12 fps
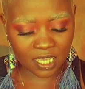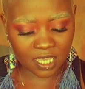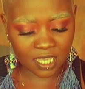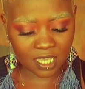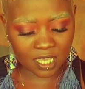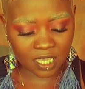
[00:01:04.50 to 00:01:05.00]

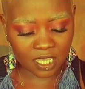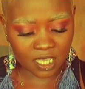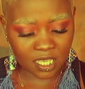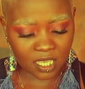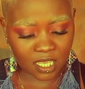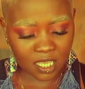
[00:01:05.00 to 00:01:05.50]

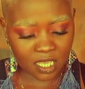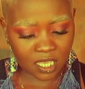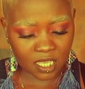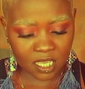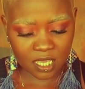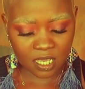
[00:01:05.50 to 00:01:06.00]

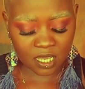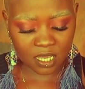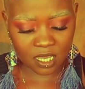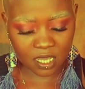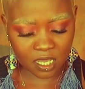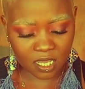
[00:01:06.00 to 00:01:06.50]
Nothing is said.